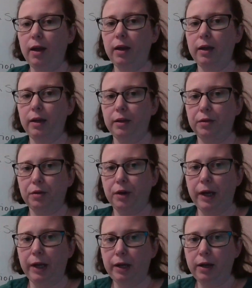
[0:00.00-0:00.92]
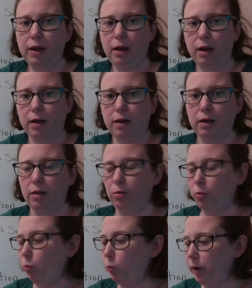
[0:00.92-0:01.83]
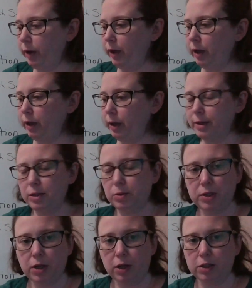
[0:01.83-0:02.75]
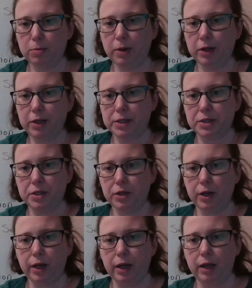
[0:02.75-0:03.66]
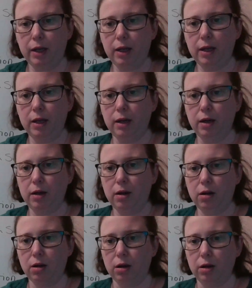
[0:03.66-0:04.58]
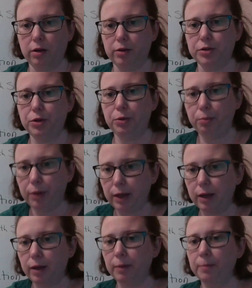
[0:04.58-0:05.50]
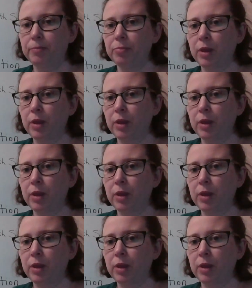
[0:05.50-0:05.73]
Hi, eighth grade. As we talked about yesterday in our Zoom meeting,